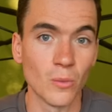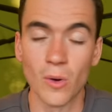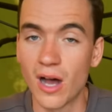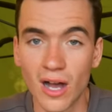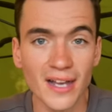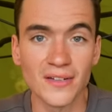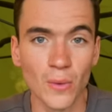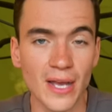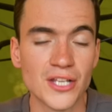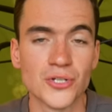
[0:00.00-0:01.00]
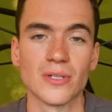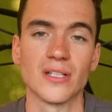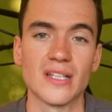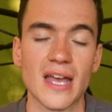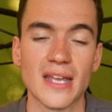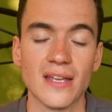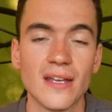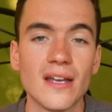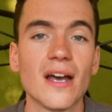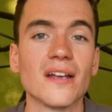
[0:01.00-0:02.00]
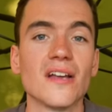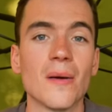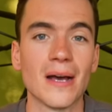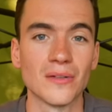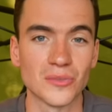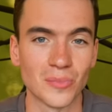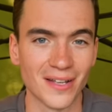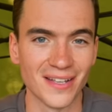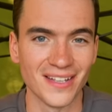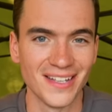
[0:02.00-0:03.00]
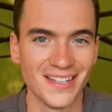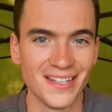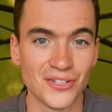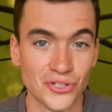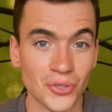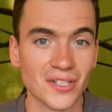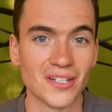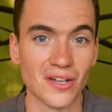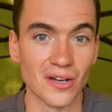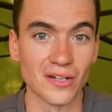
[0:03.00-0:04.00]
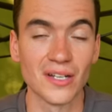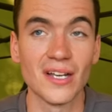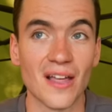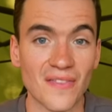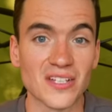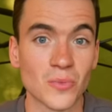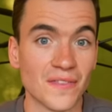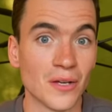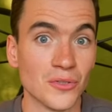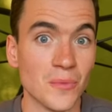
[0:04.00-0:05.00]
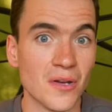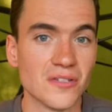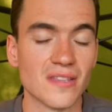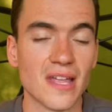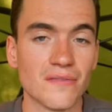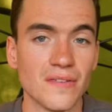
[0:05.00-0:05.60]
will hide away during the day and come out to play during the dark, and that's when they'll do most of their